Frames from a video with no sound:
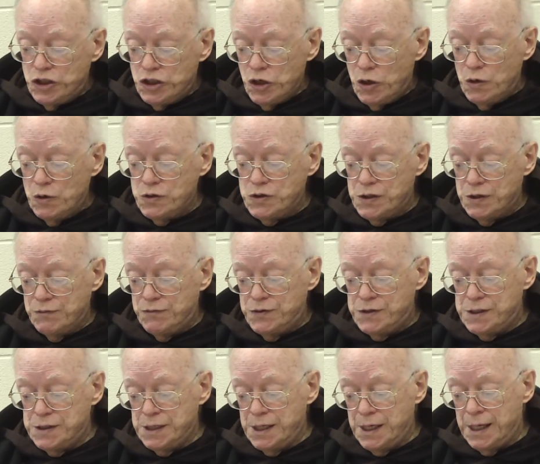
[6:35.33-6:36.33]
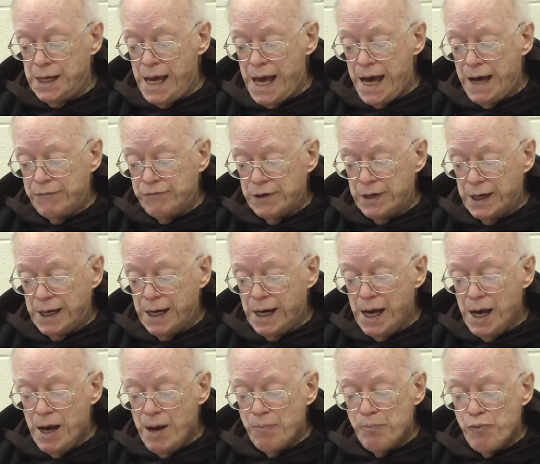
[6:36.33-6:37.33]
Joseph's in Avila,
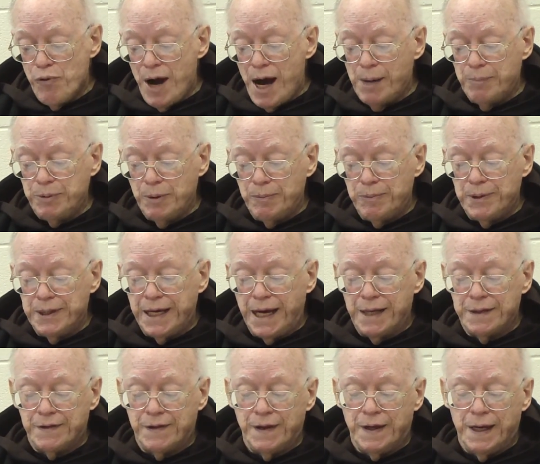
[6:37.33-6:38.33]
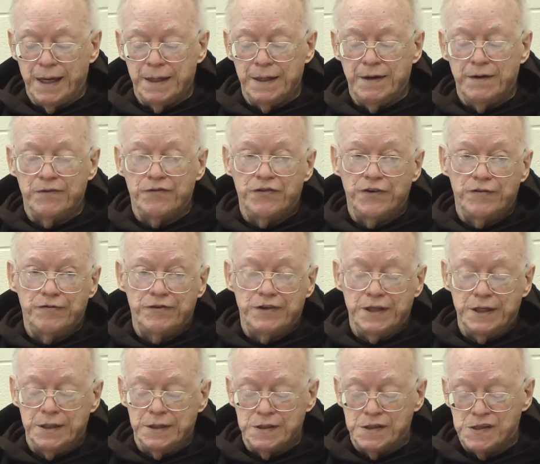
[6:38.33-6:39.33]
probably at the end of
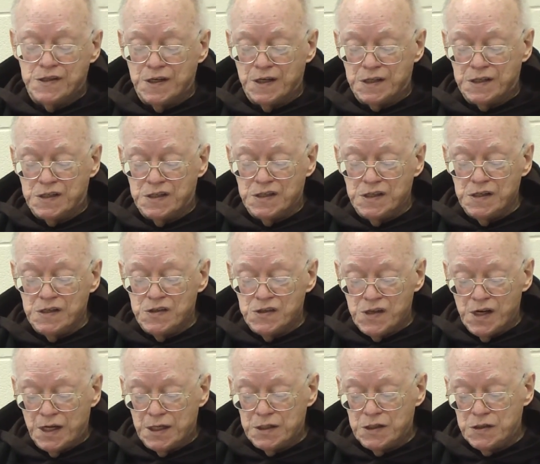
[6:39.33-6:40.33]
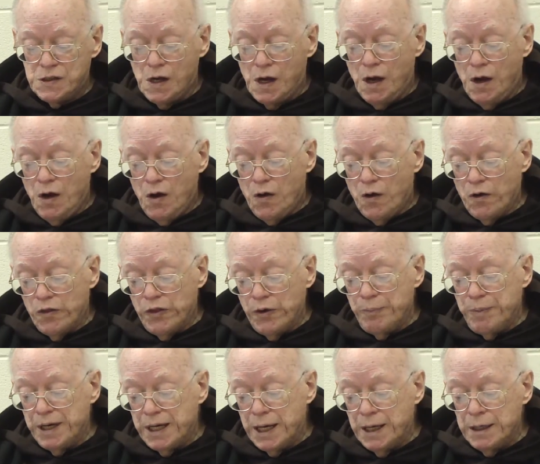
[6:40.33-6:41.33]
1566 or the
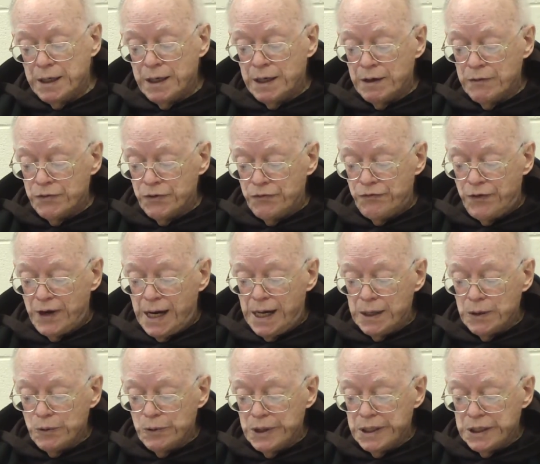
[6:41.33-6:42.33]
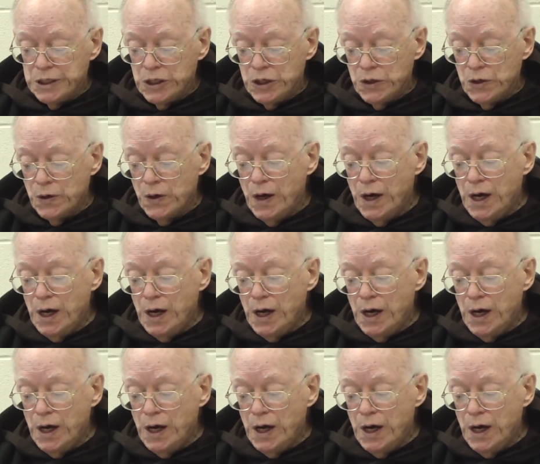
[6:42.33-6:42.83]
beginning of the following year,